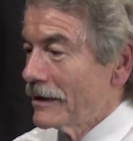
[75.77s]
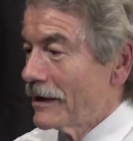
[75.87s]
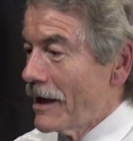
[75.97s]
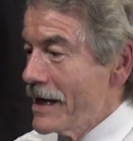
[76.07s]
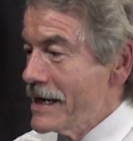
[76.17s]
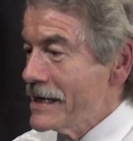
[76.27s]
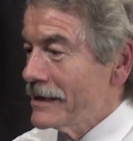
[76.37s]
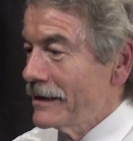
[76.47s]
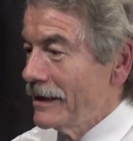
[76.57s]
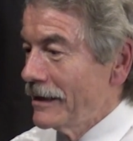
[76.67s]

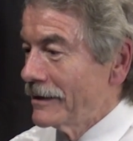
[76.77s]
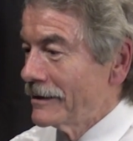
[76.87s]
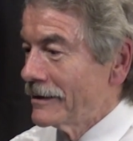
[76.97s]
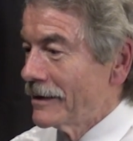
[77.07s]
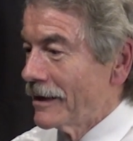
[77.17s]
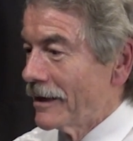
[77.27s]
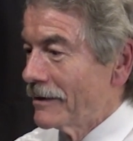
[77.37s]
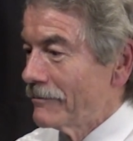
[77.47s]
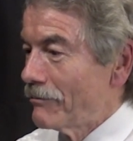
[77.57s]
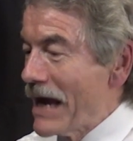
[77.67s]
lying in
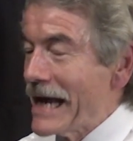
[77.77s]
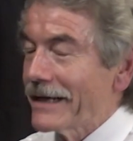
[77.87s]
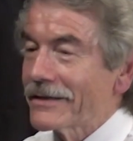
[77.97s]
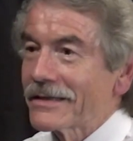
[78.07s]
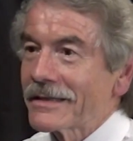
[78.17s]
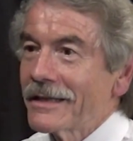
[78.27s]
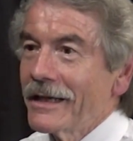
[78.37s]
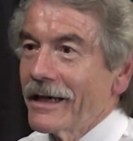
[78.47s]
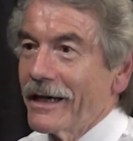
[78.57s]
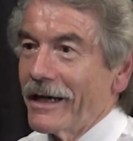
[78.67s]
banks
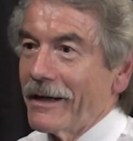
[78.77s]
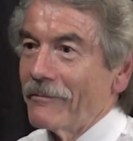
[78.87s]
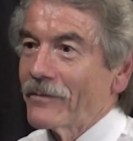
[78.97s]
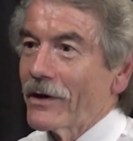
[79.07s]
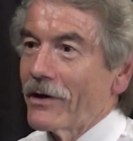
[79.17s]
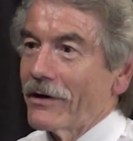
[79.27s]
on